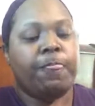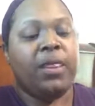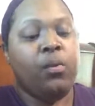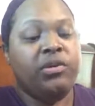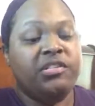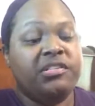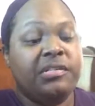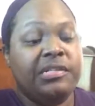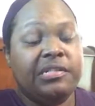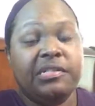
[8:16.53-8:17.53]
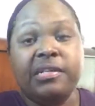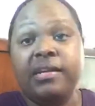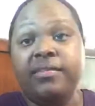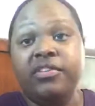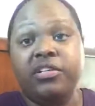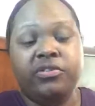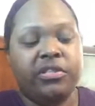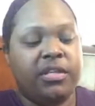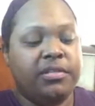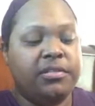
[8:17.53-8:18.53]
Which is delicious. I love country
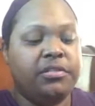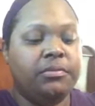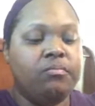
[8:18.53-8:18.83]
sausage.